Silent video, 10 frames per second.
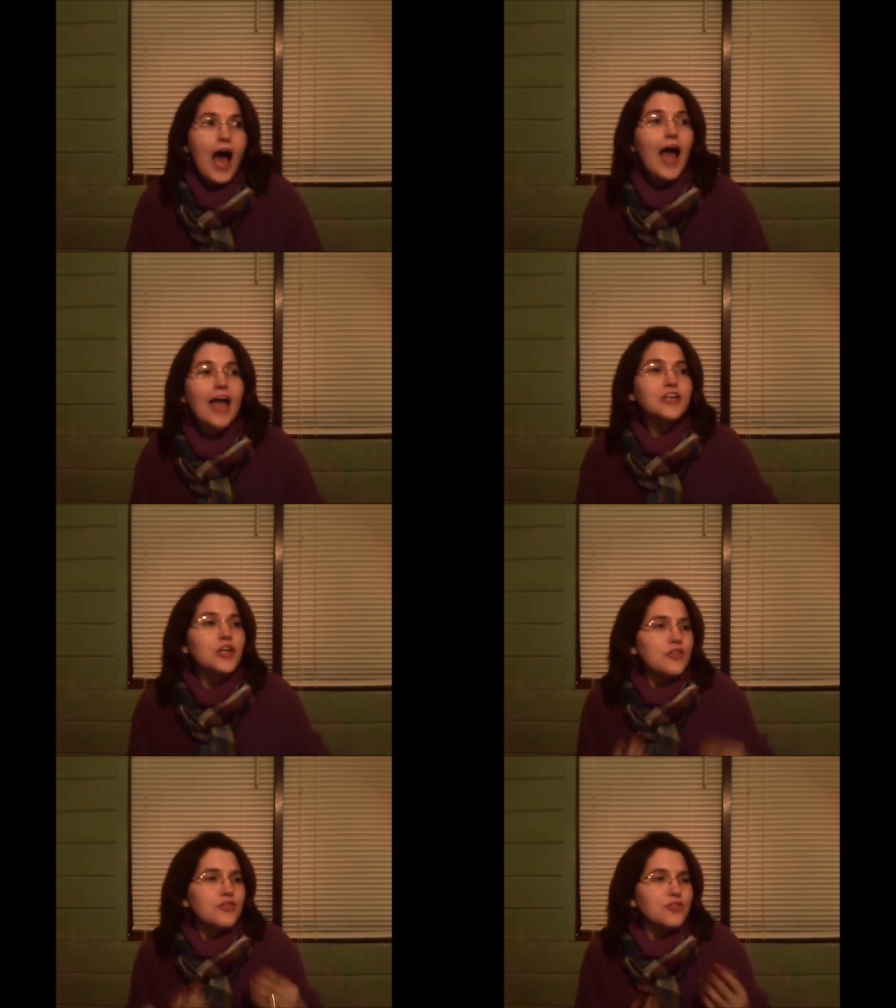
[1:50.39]
I
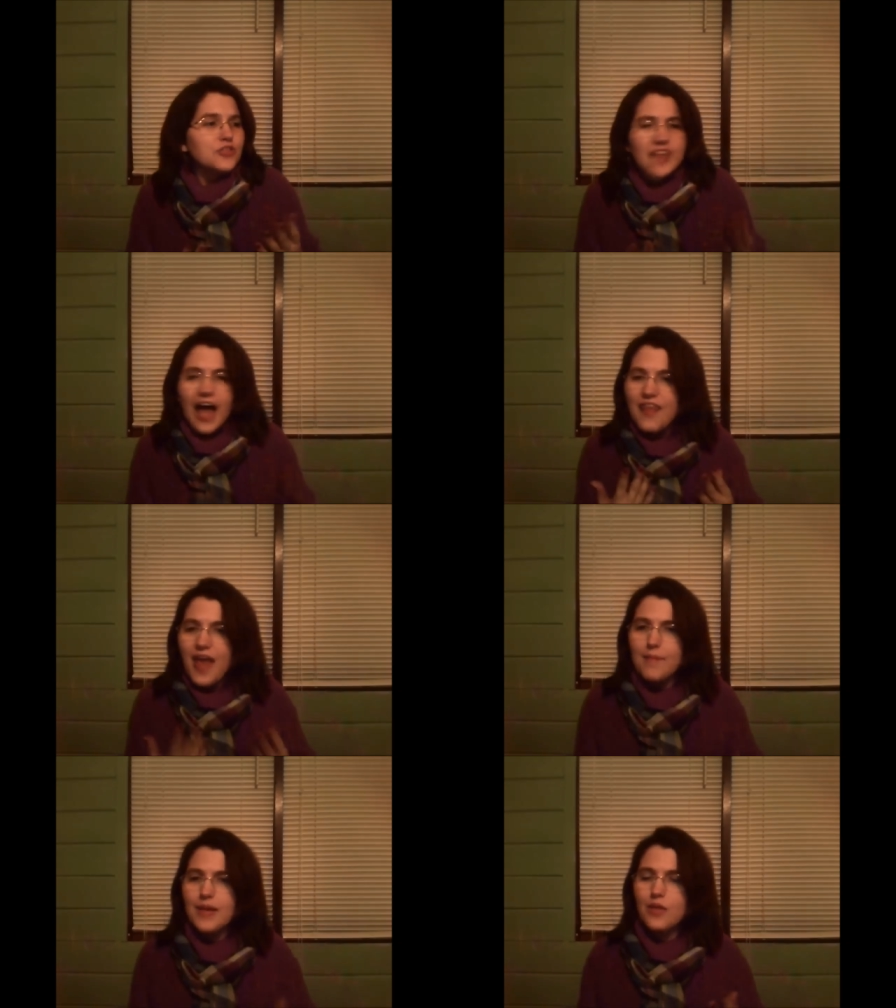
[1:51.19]
couldn't. There's not
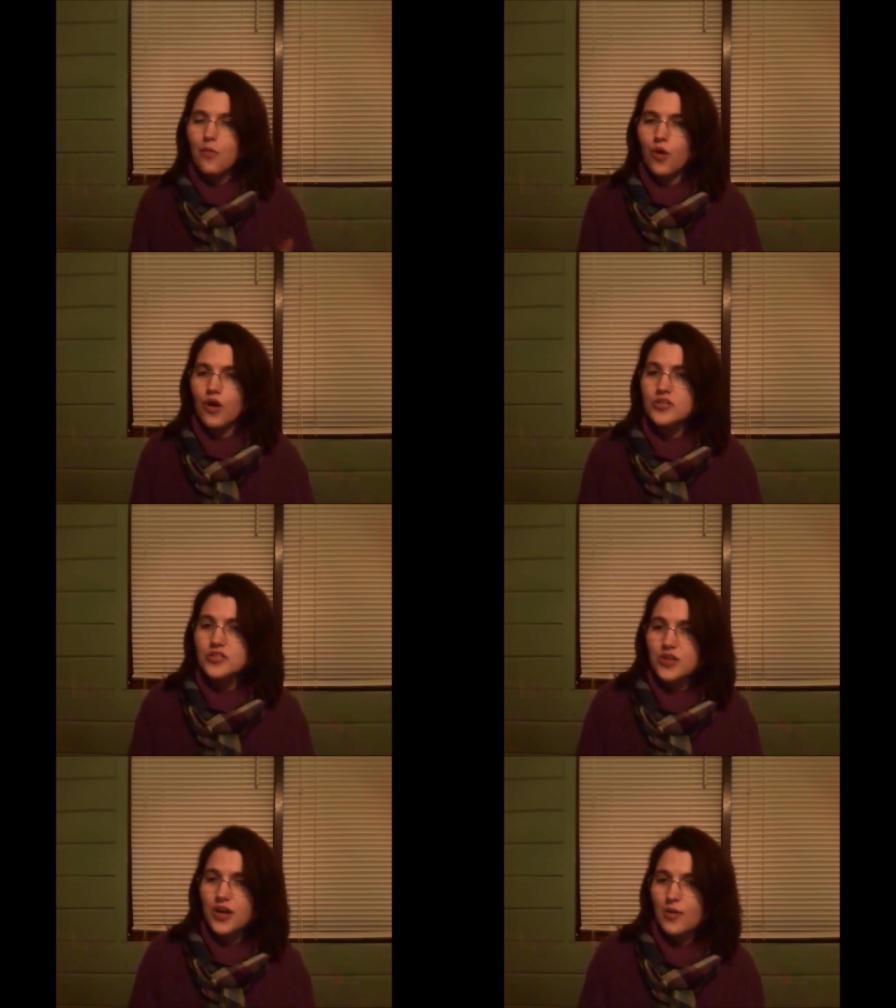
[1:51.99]
that many words
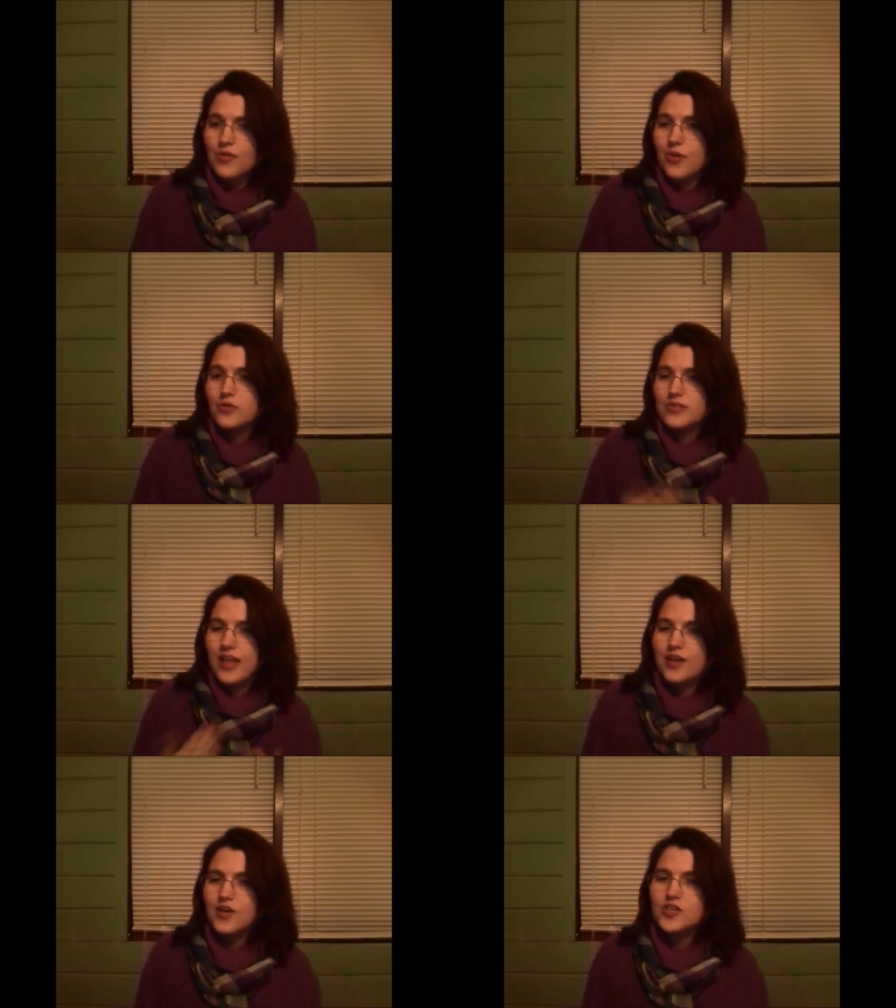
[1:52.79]
starting with those
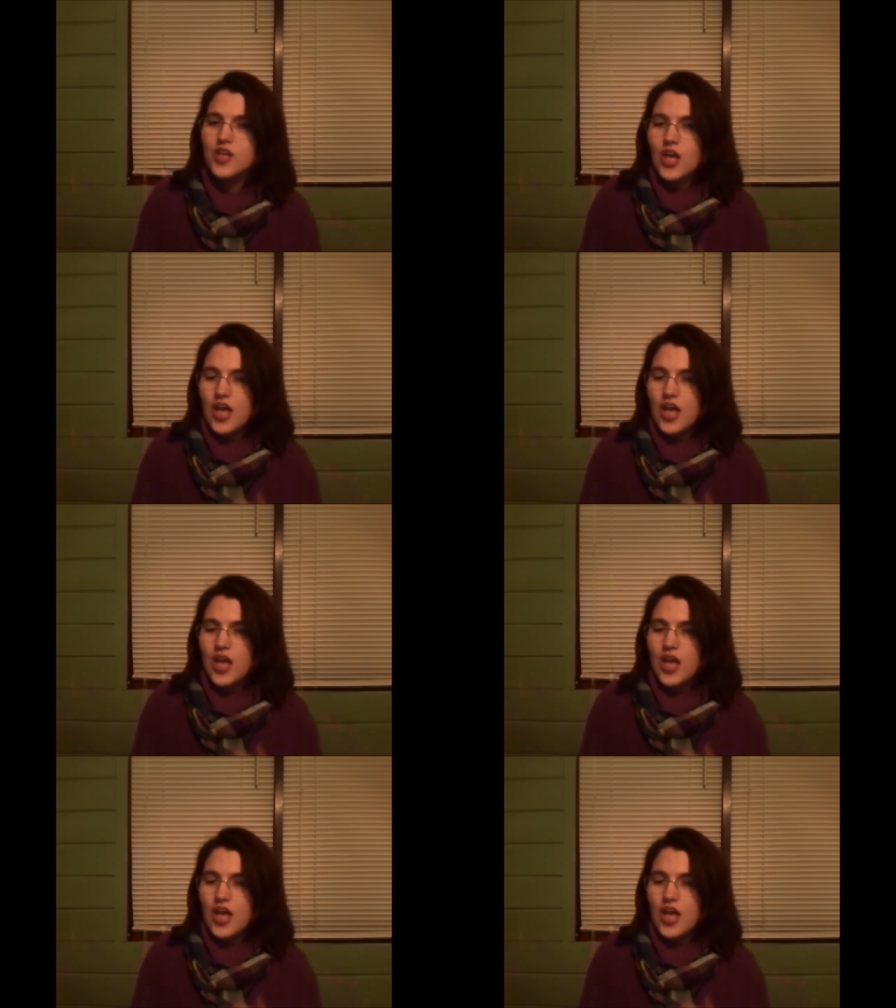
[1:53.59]
letters.